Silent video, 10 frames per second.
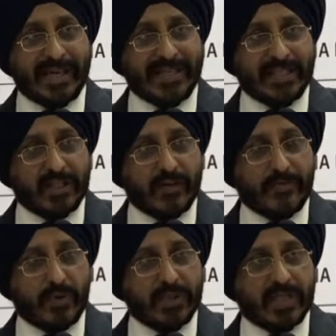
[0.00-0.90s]
directors
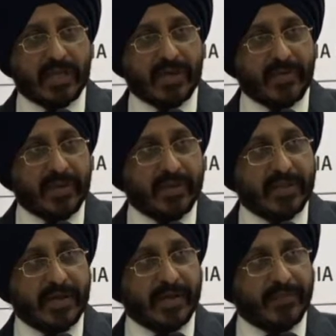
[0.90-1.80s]
of both
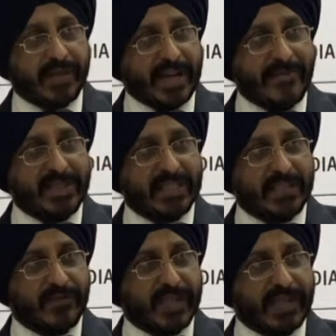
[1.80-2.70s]
the
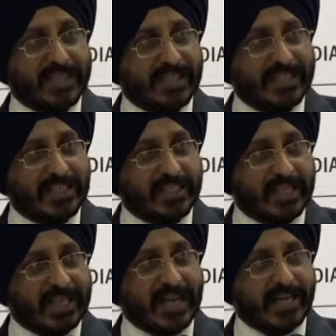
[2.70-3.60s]
campuses, if they can just
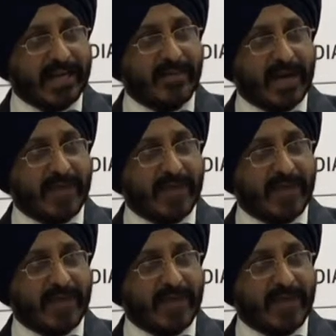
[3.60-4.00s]
stand up?